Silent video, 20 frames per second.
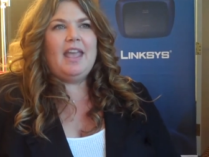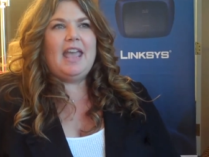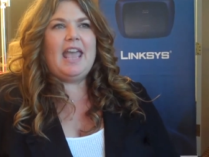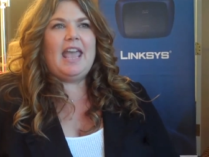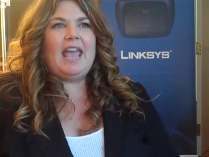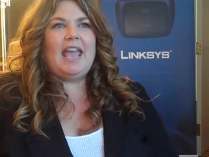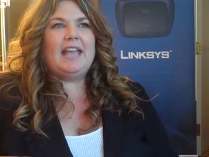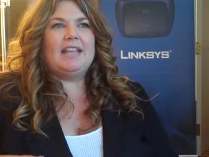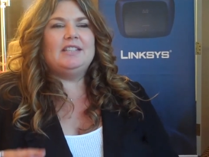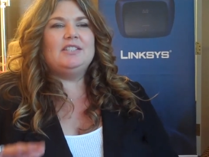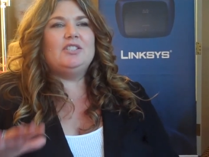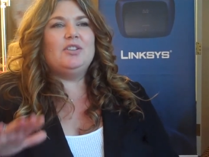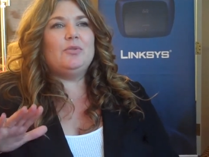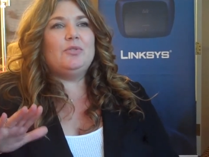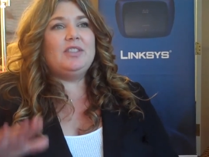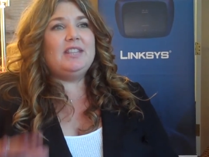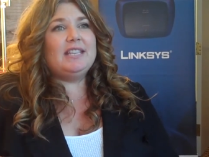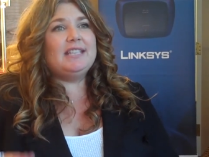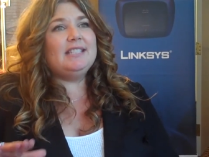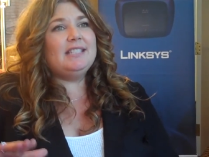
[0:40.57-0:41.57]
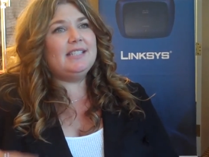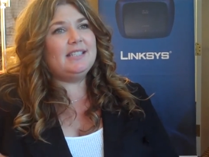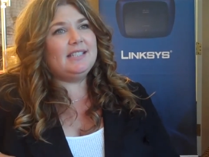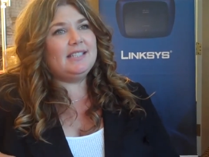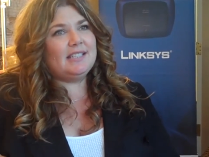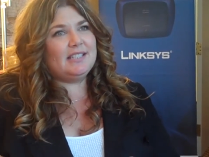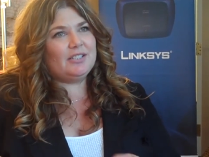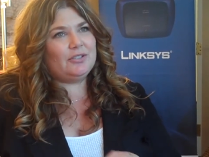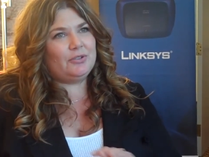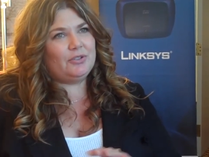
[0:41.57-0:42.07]
And so this is
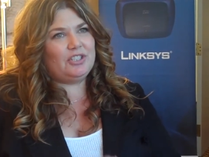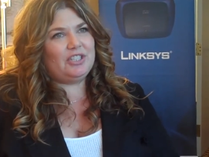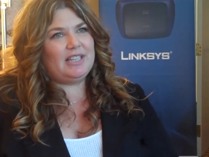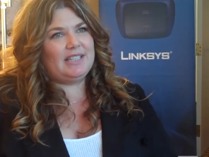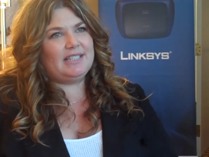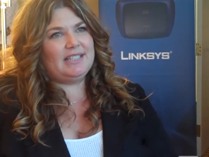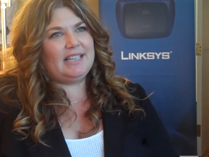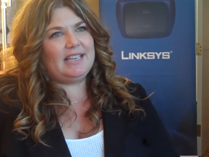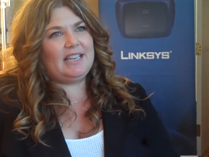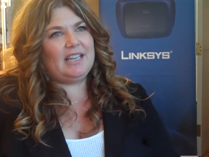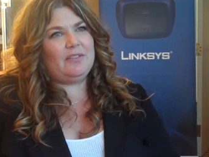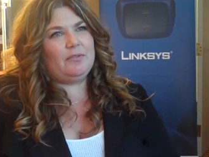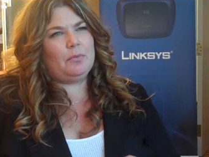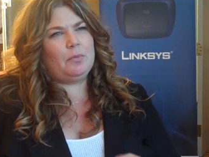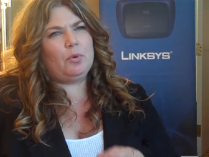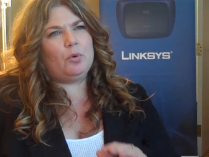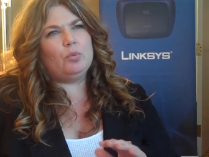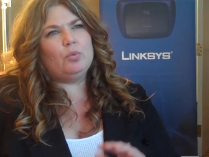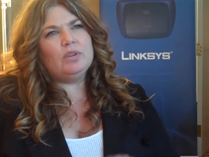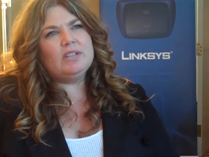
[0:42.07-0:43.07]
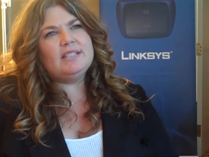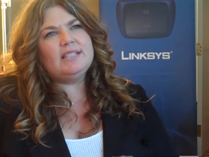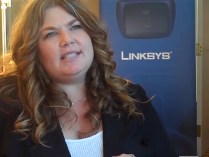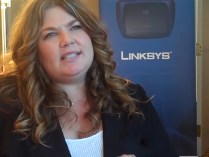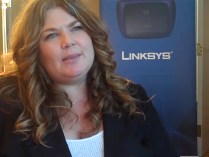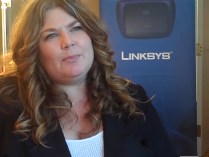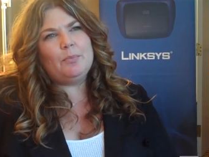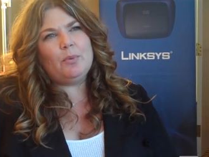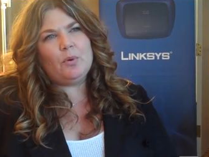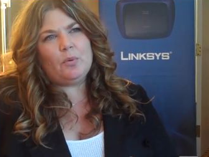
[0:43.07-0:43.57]
the solution that's going to give them a real
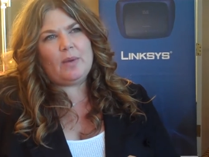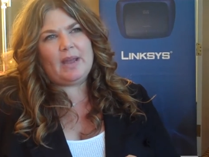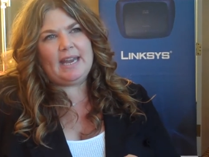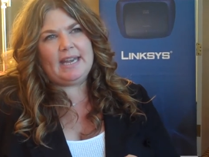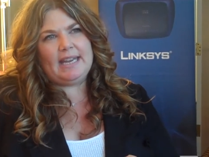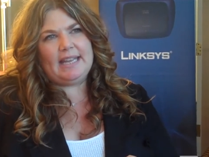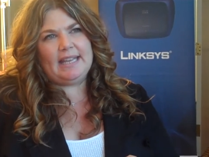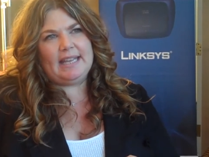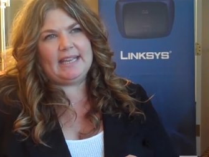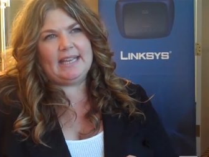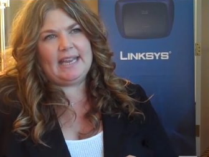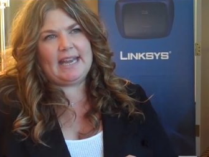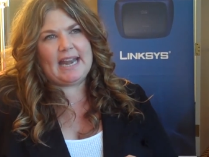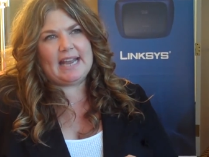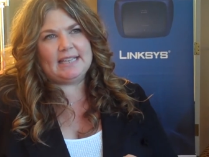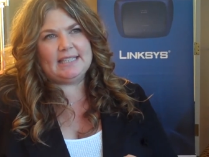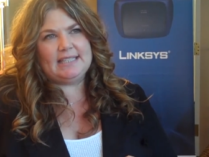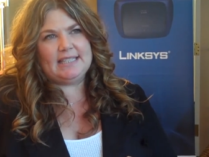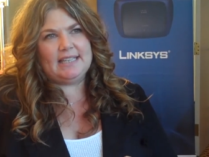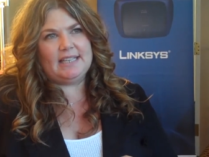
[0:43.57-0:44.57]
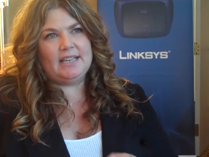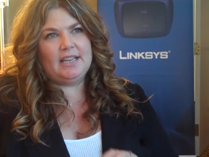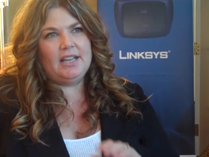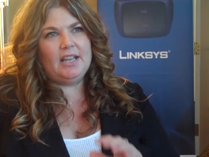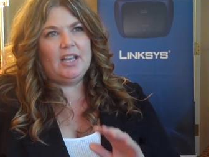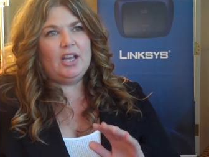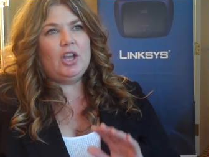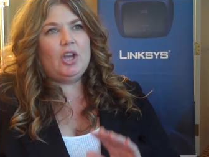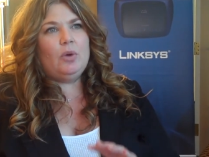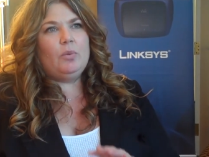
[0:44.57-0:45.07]
simple way to get connected.
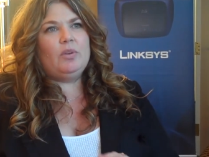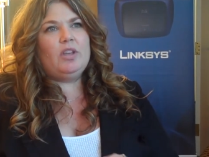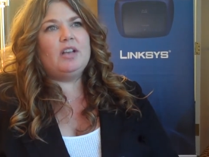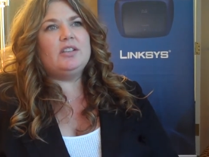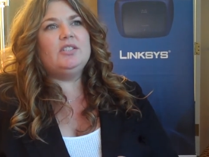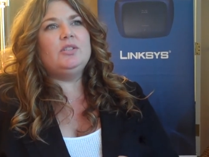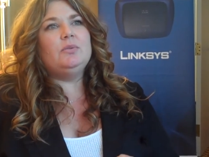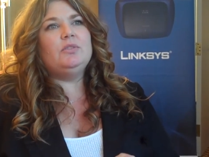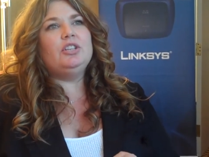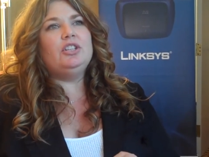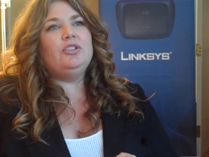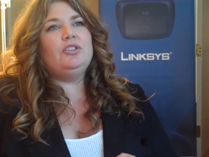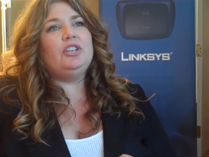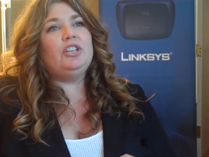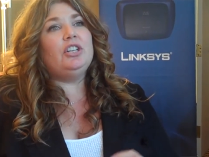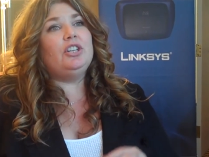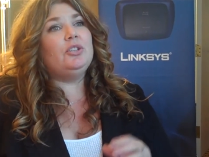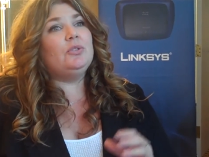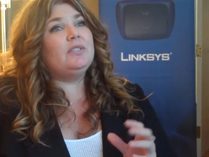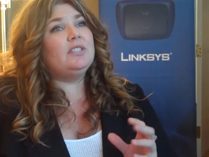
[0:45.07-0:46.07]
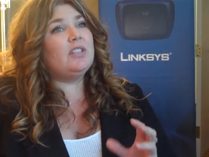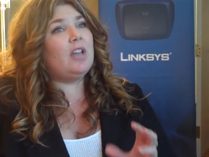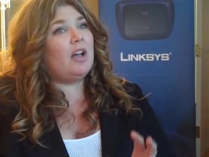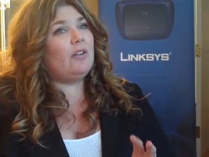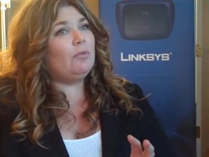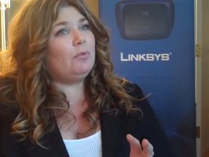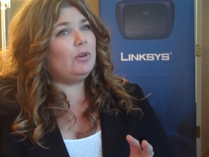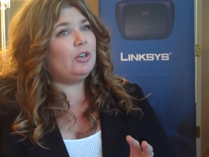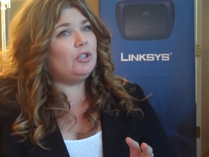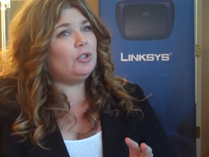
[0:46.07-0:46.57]
We also included a new
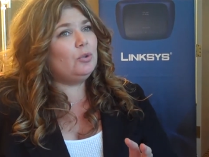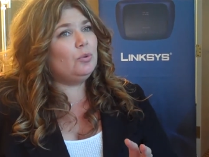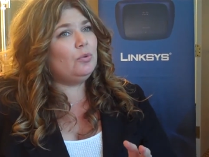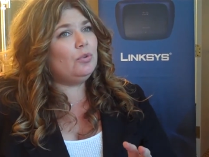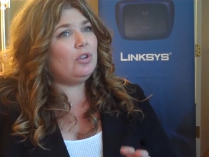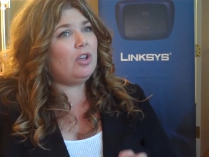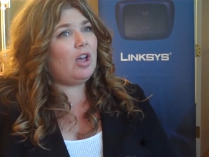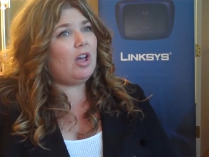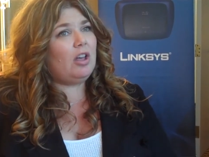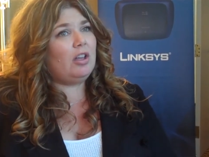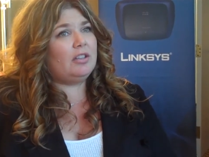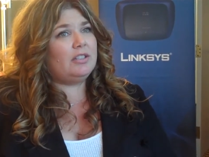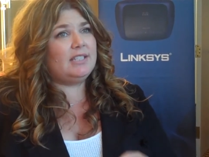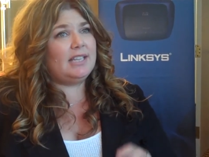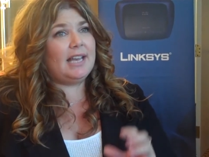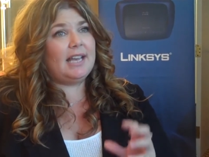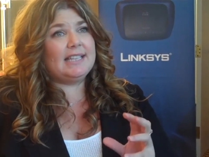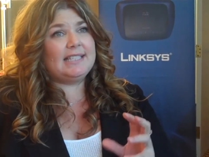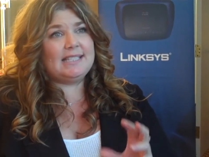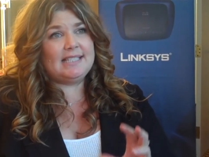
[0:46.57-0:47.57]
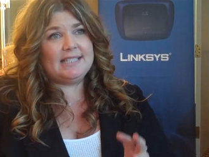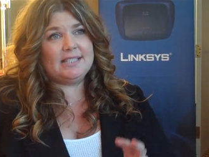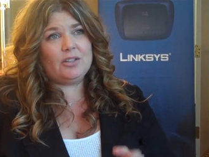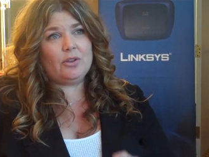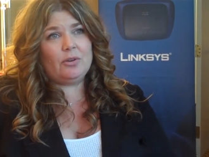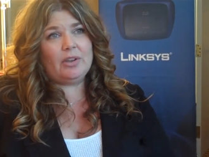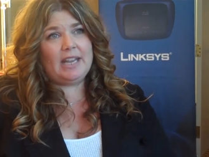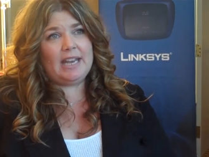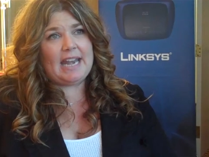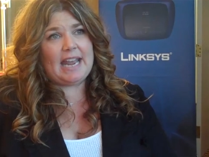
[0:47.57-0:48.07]
software tool called uh, Cisco
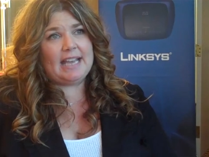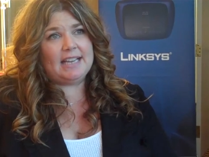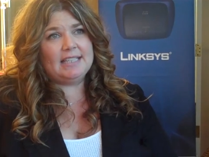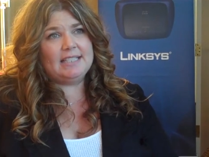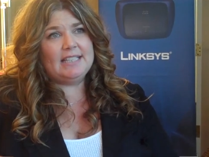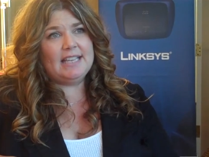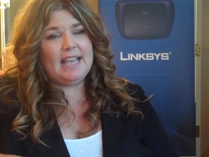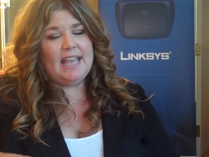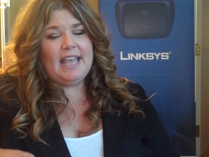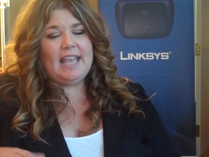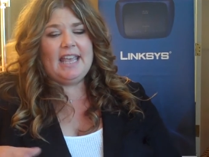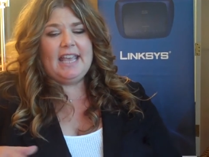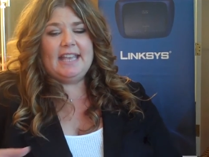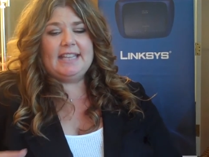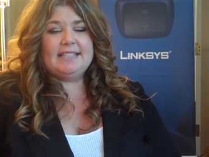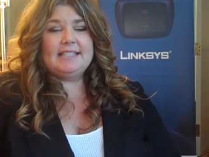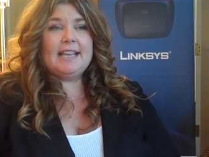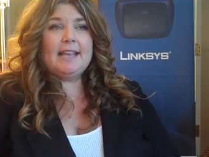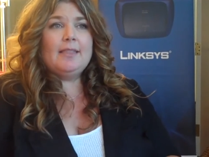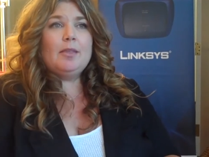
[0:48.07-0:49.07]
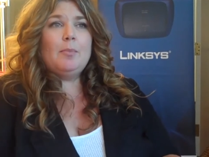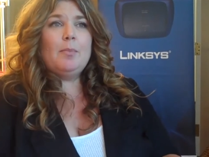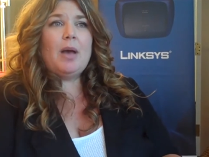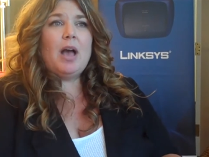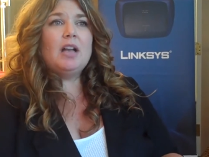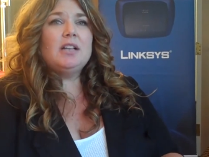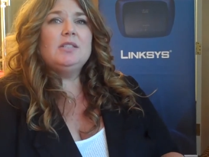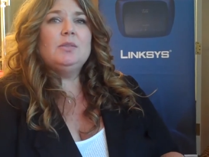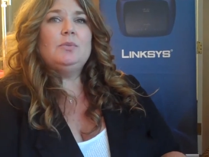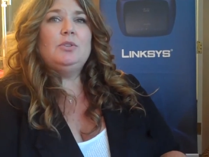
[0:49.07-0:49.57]
Connect. Inside the
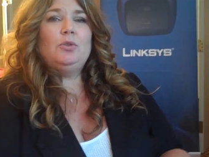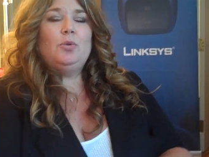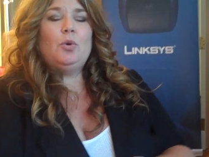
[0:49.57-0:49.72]
box, when you